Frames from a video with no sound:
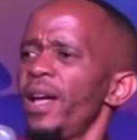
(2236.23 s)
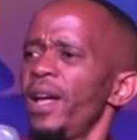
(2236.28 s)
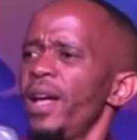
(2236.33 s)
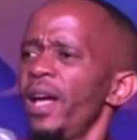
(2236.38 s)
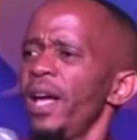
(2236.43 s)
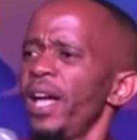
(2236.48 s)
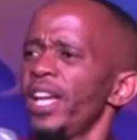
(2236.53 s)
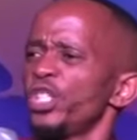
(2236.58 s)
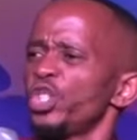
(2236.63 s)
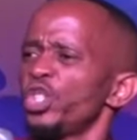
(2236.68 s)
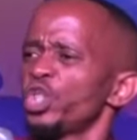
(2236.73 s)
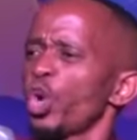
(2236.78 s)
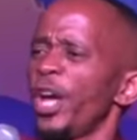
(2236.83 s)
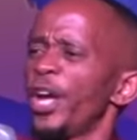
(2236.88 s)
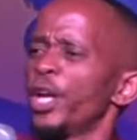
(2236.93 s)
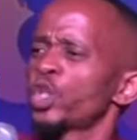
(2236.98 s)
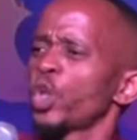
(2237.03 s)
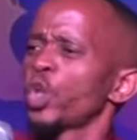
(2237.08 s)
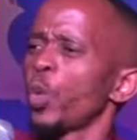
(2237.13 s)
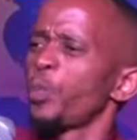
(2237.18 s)

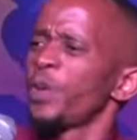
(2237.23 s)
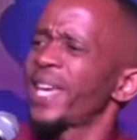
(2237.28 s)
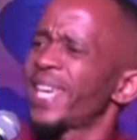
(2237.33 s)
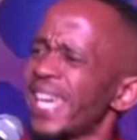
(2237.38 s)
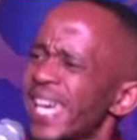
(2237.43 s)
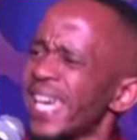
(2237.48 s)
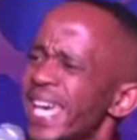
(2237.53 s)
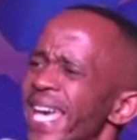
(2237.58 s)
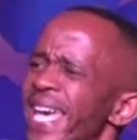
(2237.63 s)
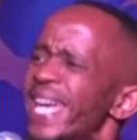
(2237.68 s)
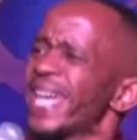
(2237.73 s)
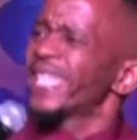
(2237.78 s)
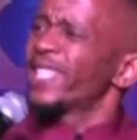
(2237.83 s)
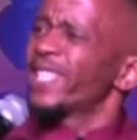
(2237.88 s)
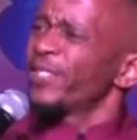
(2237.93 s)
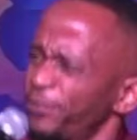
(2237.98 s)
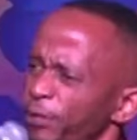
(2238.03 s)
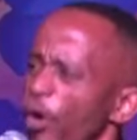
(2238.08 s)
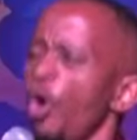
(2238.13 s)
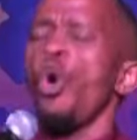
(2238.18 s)
enjoying to be
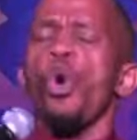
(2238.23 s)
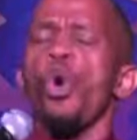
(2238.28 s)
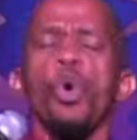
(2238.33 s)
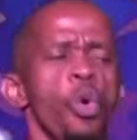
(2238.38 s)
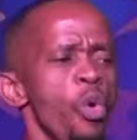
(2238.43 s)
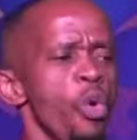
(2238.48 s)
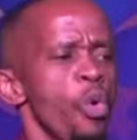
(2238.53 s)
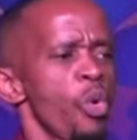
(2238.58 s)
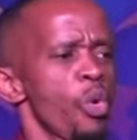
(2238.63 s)
cared for.